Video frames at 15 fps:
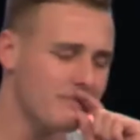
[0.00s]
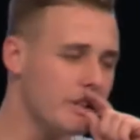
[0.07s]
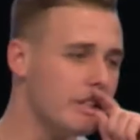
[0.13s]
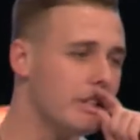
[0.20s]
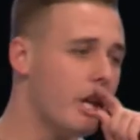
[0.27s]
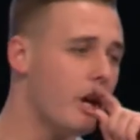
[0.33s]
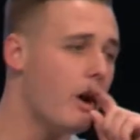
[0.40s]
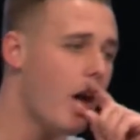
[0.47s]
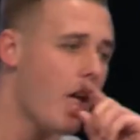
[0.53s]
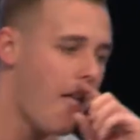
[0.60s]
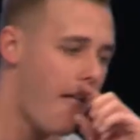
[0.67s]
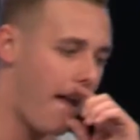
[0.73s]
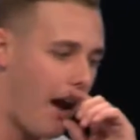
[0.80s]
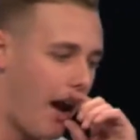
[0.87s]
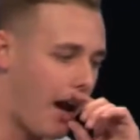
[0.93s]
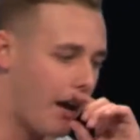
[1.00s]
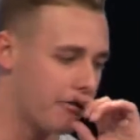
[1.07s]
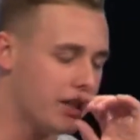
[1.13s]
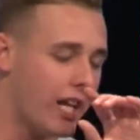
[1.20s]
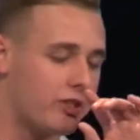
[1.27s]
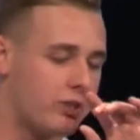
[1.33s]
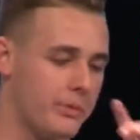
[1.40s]
you know, I
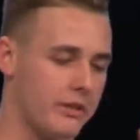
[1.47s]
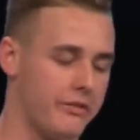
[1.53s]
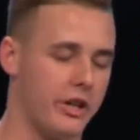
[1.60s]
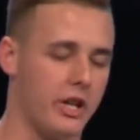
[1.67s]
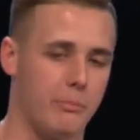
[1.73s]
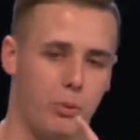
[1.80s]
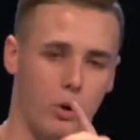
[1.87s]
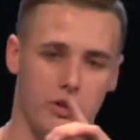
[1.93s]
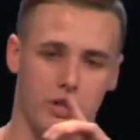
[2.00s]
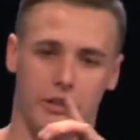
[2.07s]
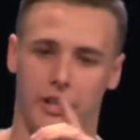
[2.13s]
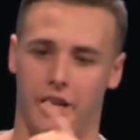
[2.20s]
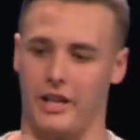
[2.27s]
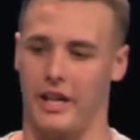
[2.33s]
realized something very important that day.